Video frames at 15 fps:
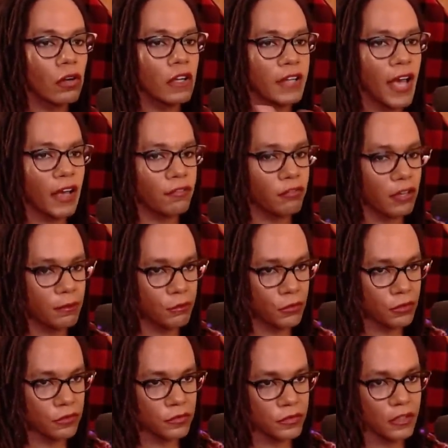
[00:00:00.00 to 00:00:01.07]
attack frame
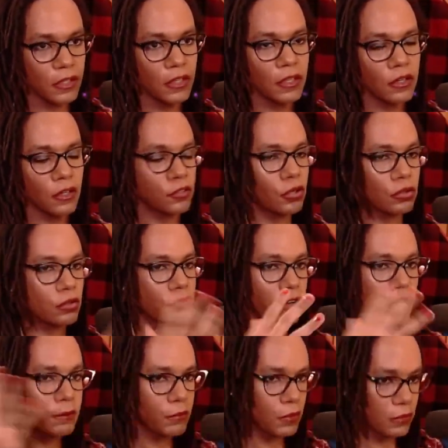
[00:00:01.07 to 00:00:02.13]
move or total
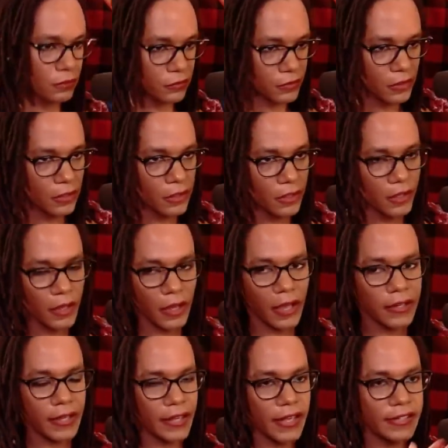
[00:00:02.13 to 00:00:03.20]
frame move.
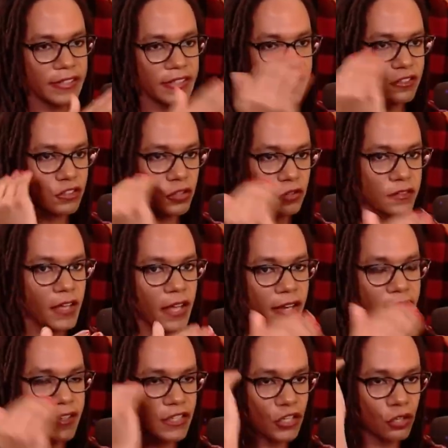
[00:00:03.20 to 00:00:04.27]
And he just knows
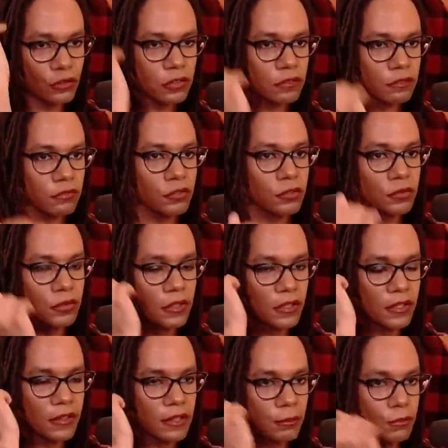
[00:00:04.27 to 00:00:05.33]
that, and he goes through
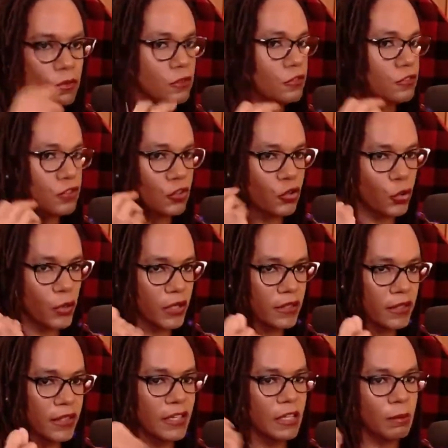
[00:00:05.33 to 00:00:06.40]
the moves so
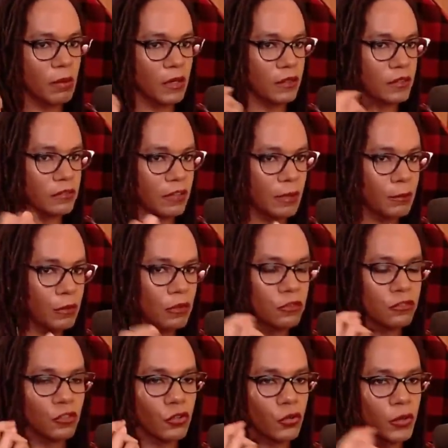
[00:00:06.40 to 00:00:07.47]
quickly. He picks the right
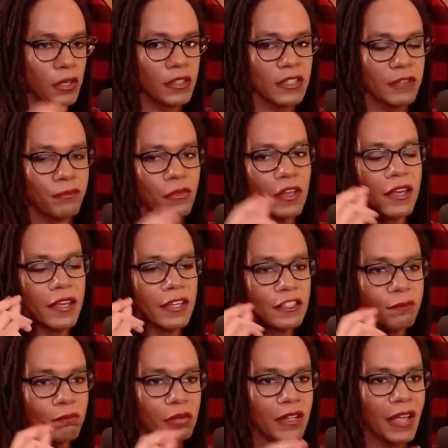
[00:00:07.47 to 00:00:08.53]
move so quickly.
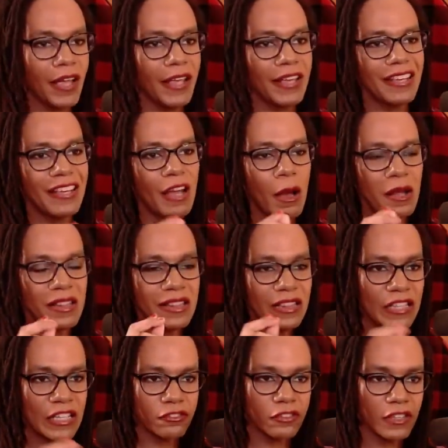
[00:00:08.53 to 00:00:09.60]
He's playing
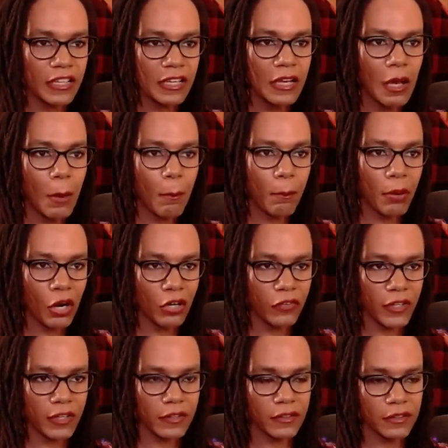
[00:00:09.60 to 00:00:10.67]
literally
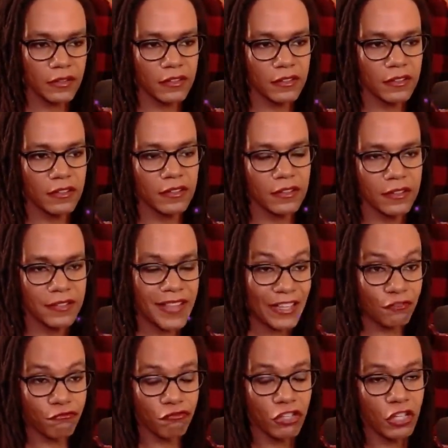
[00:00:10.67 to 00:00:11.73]
perfect.
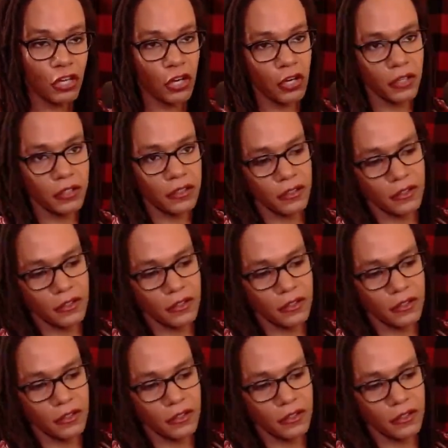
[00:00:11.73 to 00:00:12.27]
That's really hard.